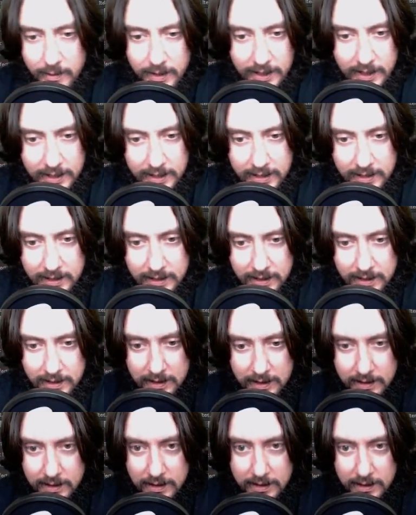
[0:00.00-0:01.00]
one.
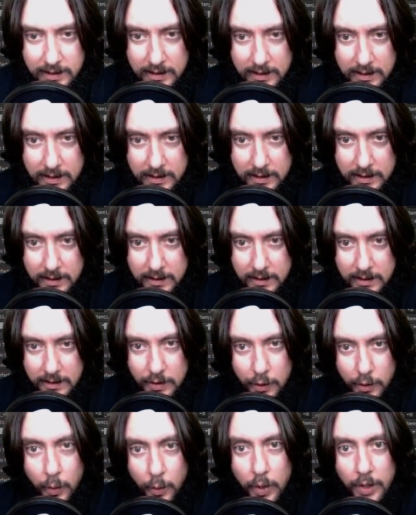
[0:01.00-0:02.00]

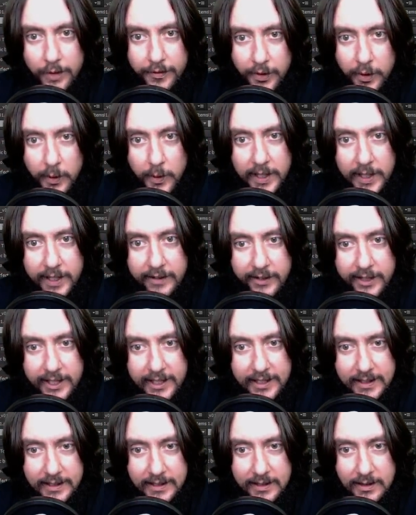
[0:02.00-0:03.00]
The Wolf or whatever it
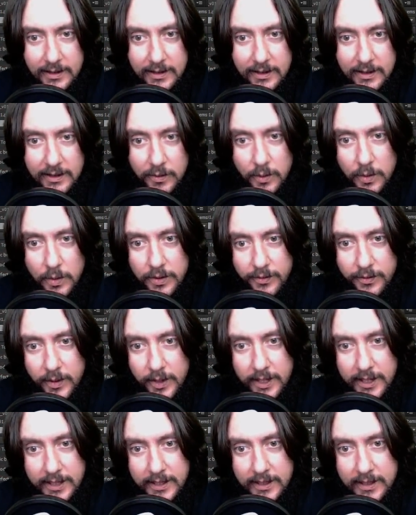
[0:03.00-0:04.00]
is. The Wolf
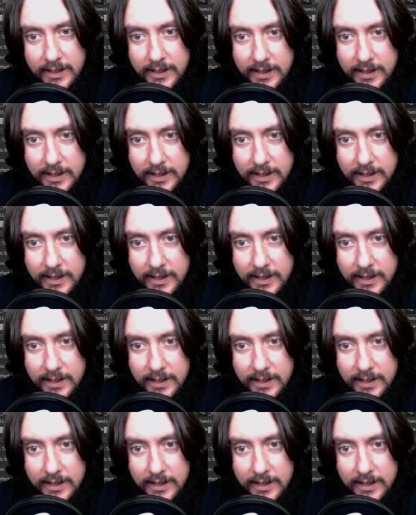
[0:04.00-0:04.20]
one